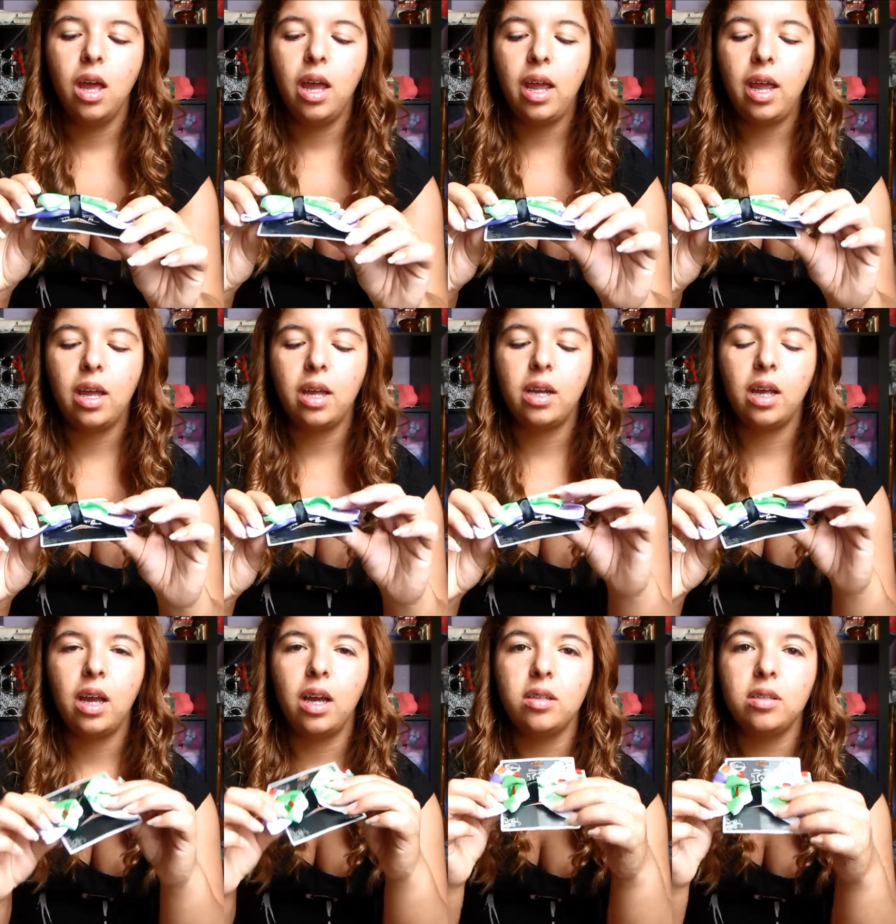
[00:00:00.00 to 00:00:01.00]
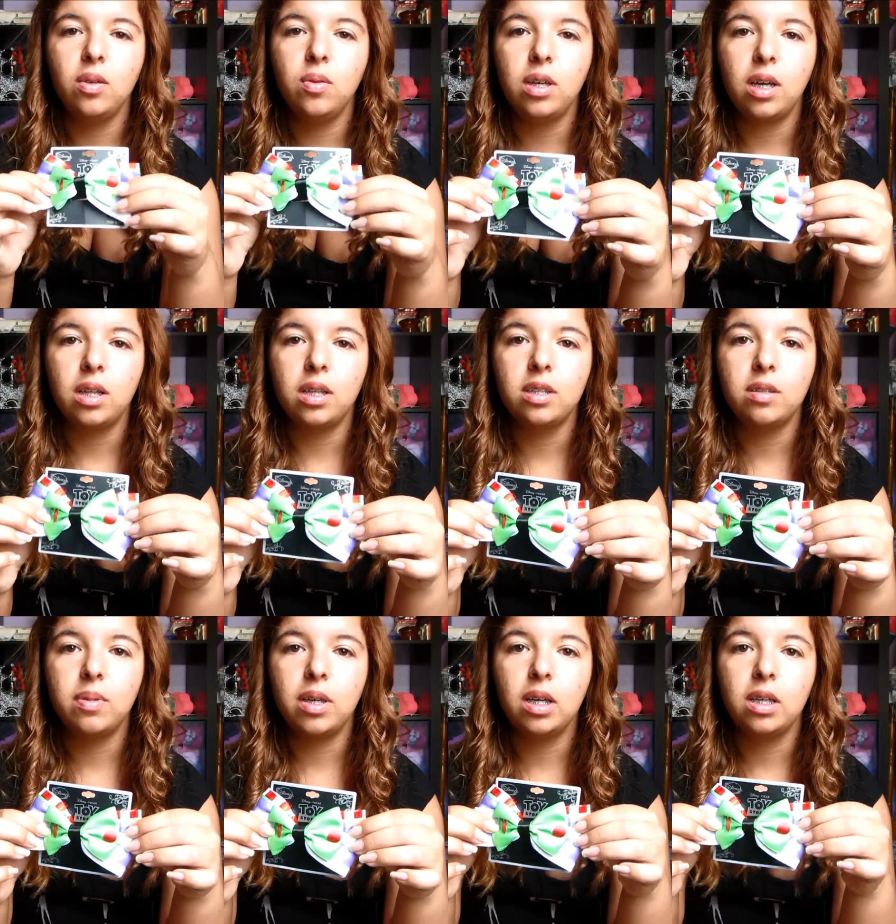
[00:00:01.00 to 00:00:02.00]
And I also only got this
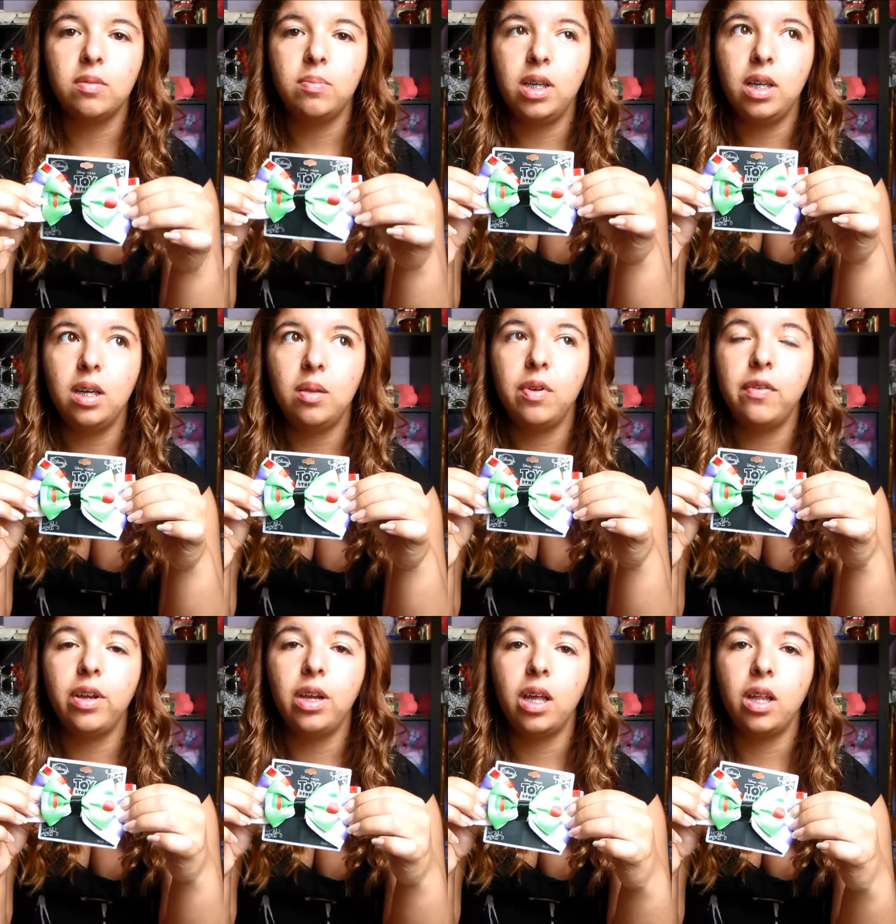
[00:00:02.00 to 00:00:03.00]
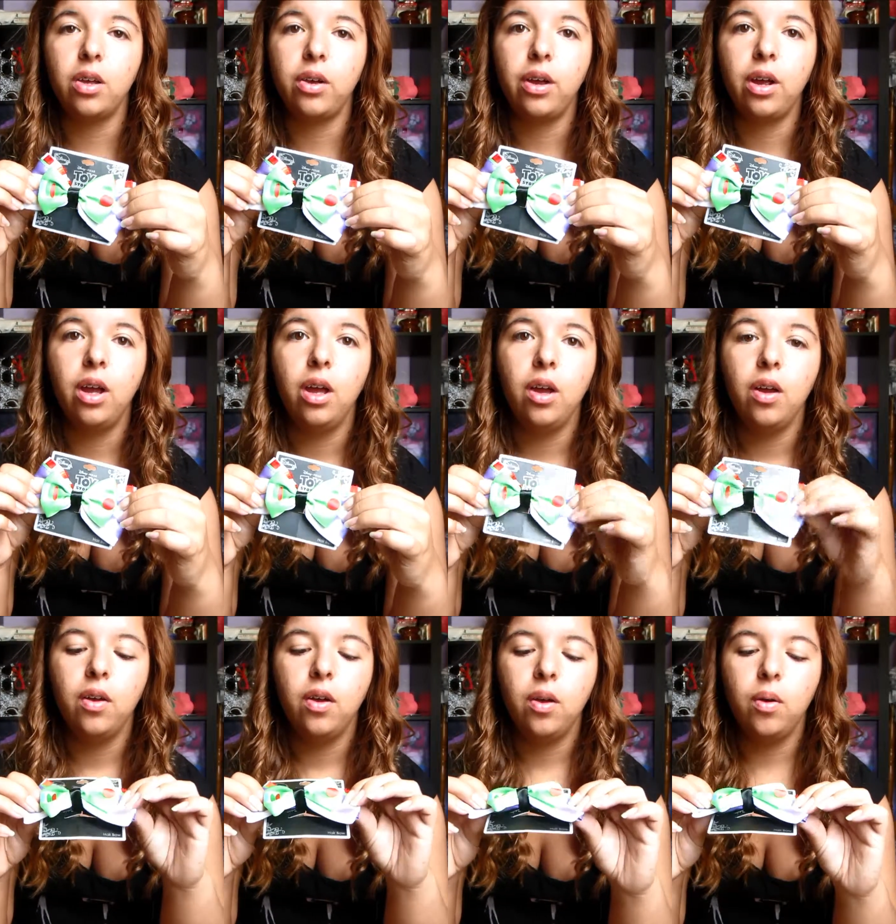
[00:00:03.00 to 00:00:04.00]
because me and my friend Heather
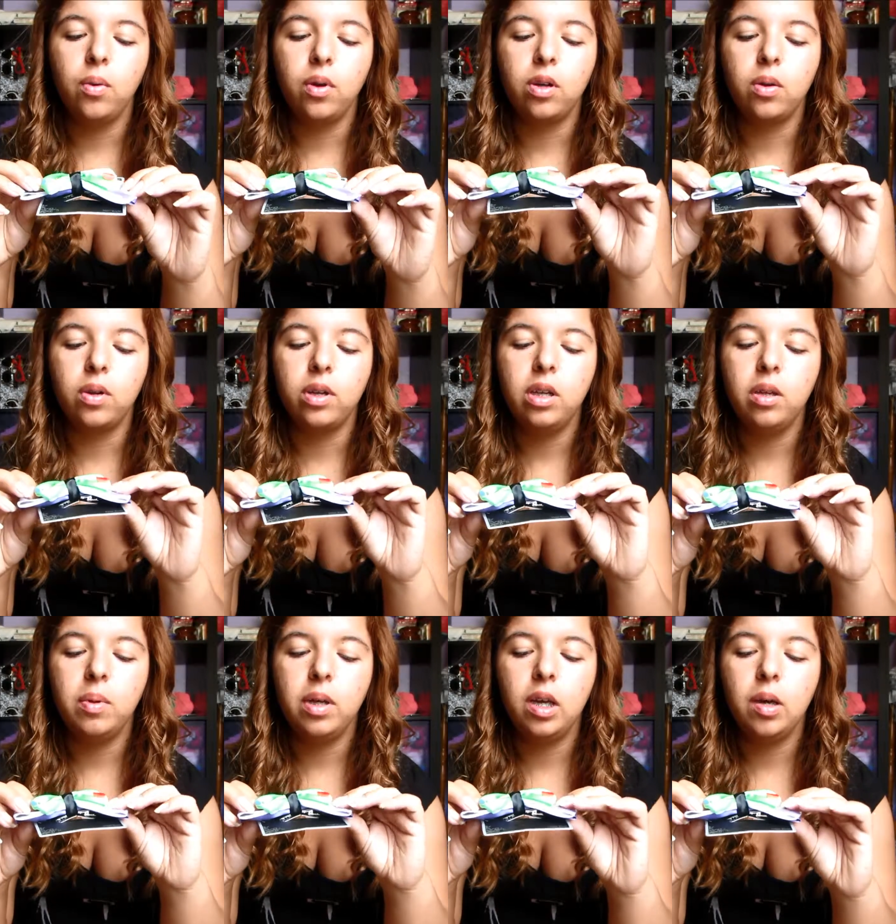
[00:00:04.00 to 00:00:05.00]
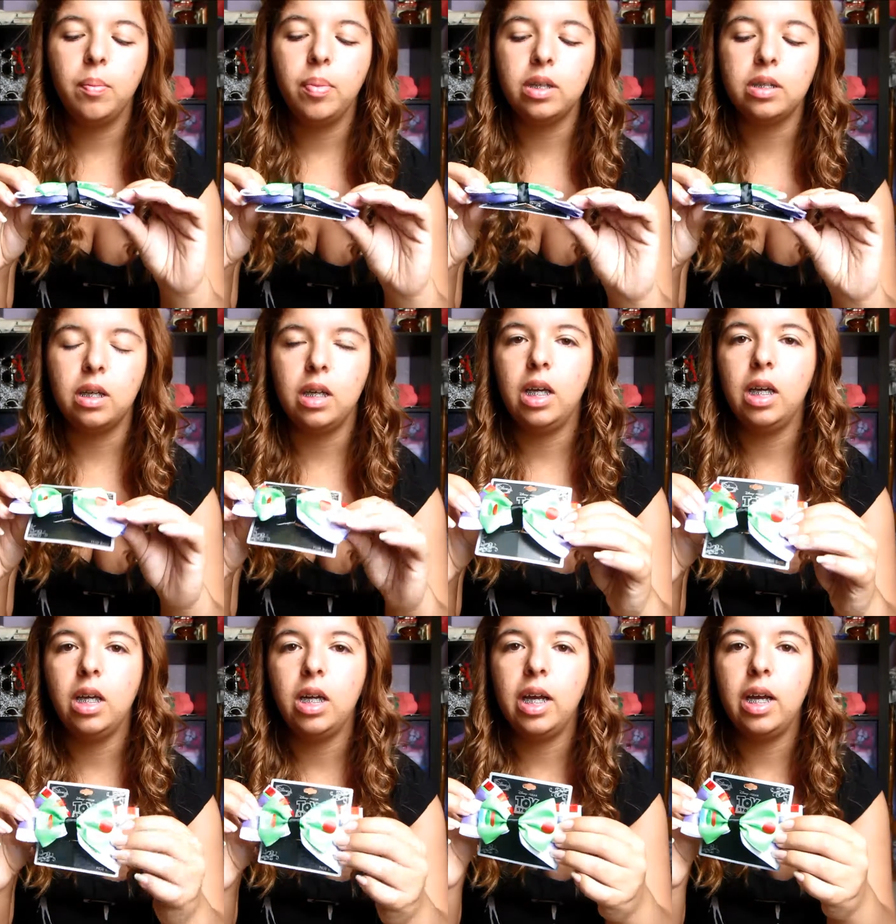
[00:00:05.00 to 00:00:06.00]
were going to be Buzz
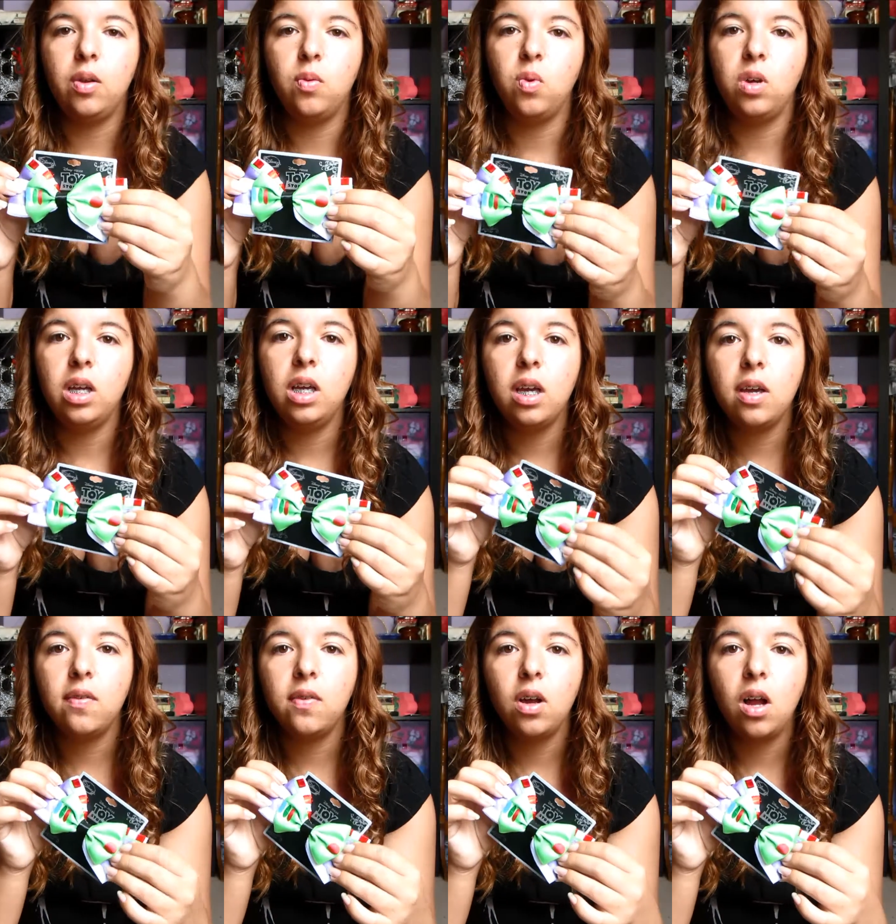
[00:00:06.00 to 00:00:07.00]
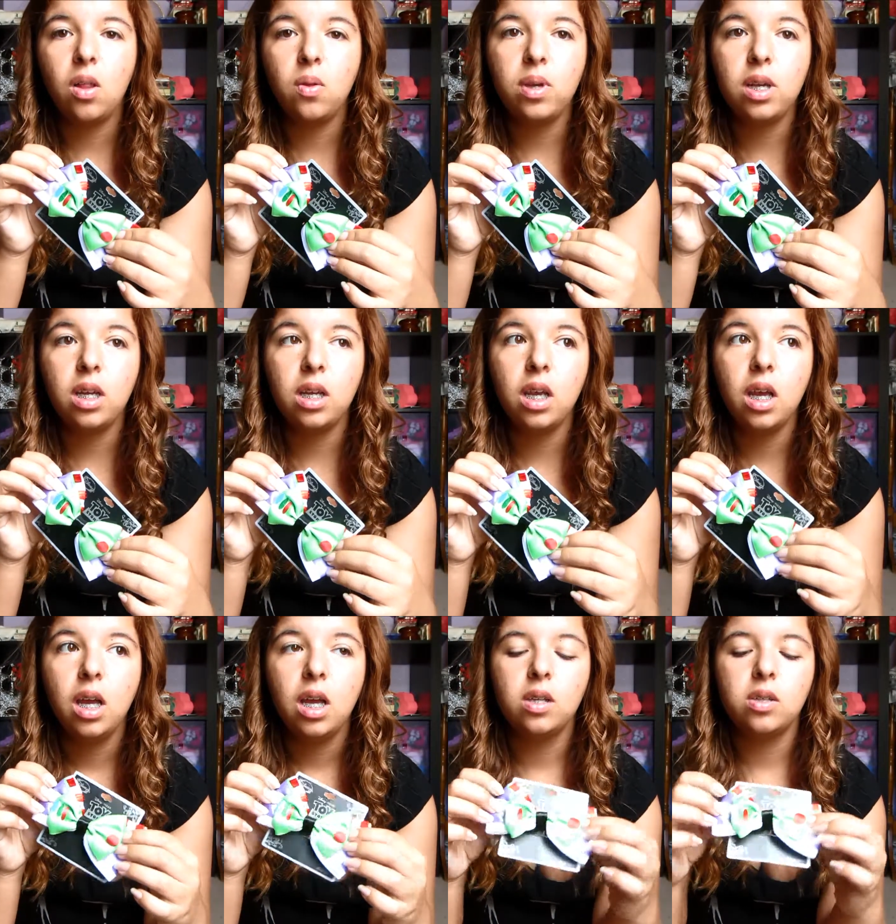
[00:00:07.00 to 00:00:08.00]
Lightyear and Woody for Halloween.
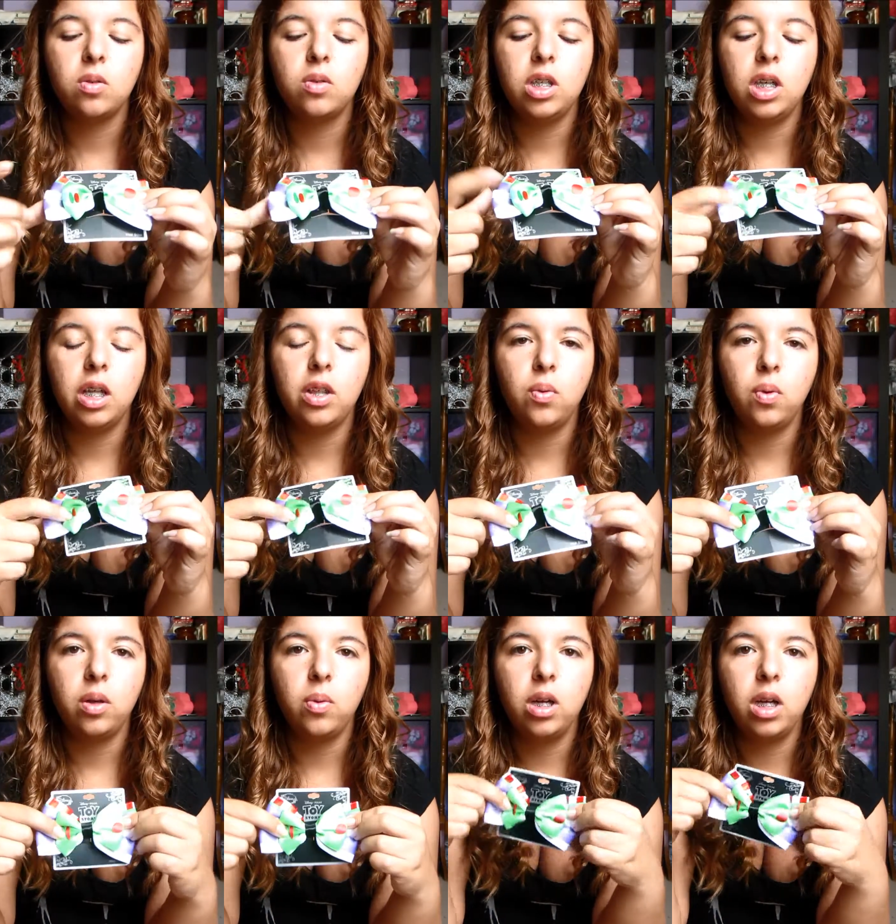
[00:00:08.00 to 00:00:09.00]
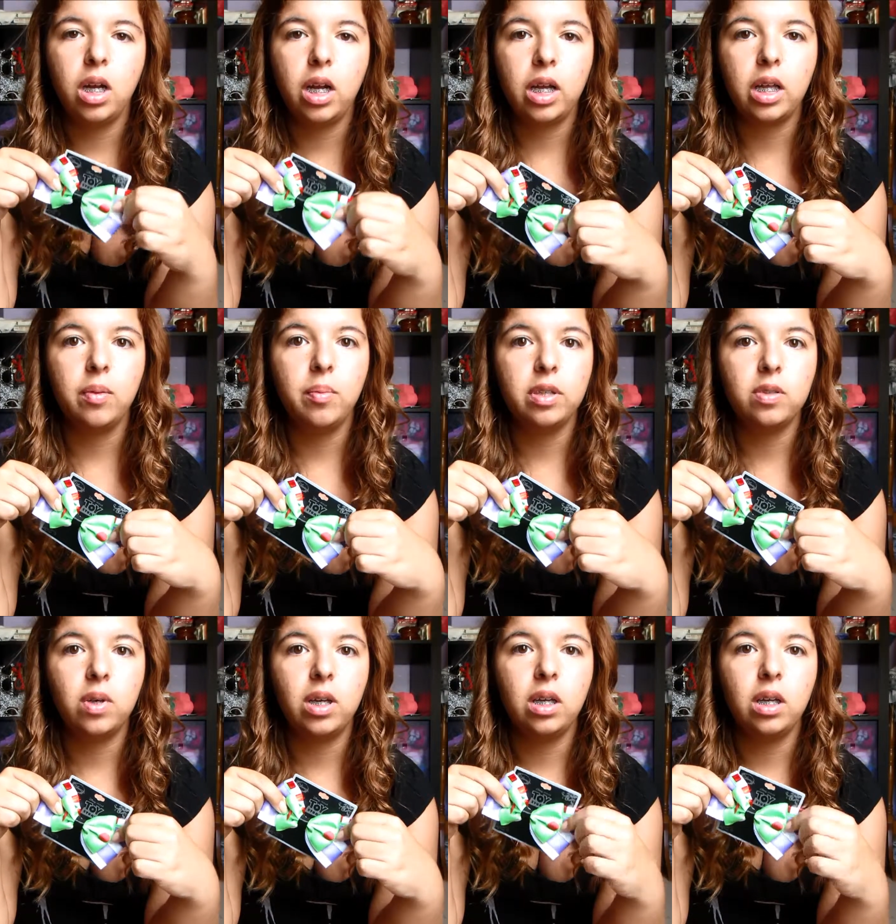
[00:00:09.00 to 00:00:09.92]
So she got the Woody one and I got the Buzz